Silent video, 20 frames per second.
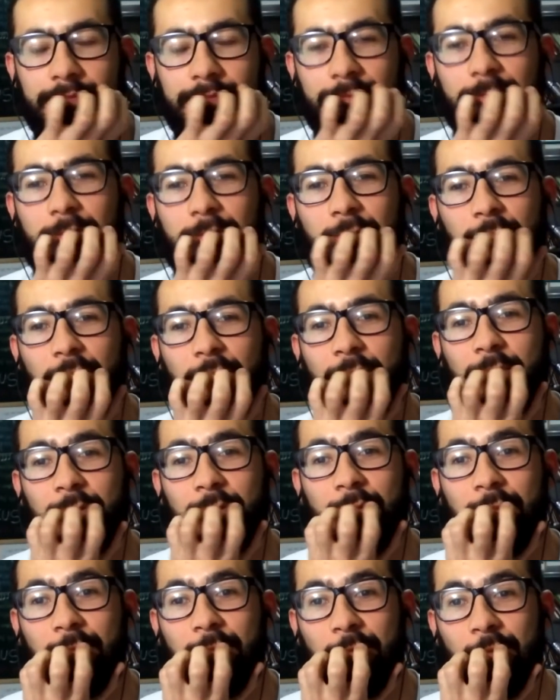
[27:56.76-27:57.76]
the process
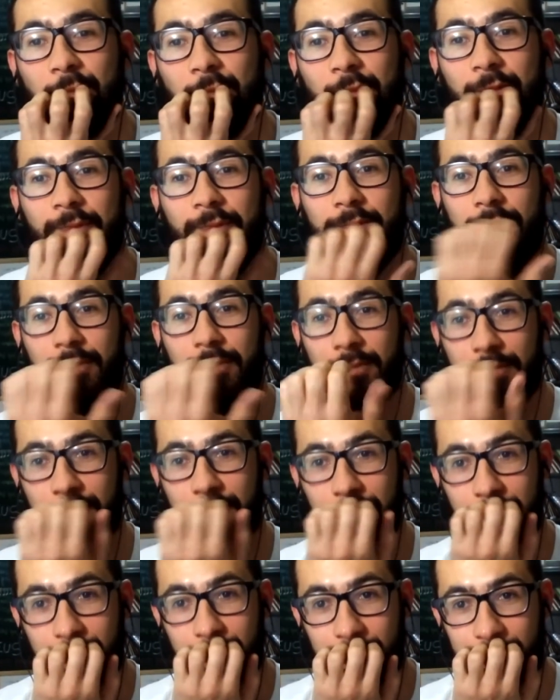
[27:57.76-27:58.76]
and enjoying the
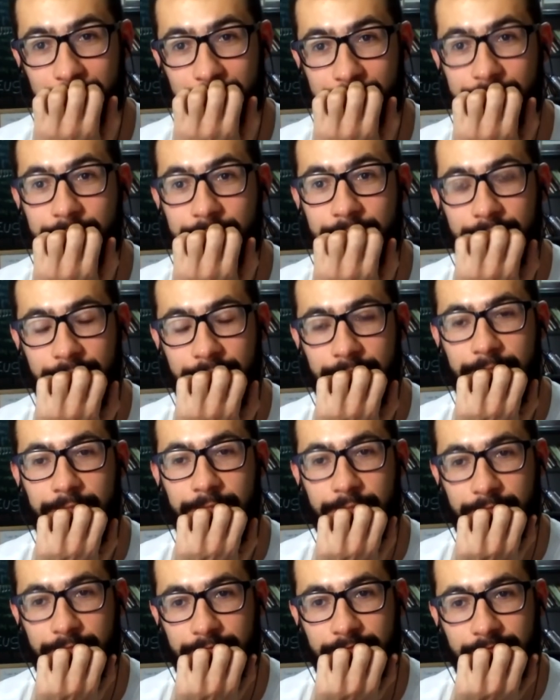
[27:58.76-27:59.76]
way. And
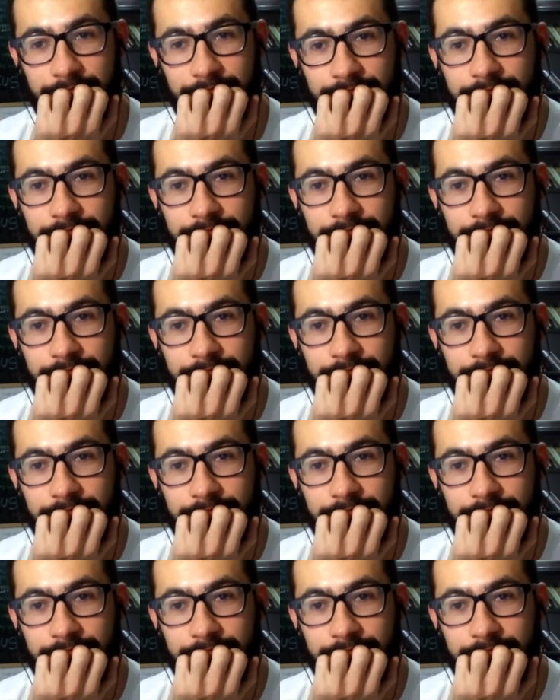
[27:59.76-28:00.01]
in this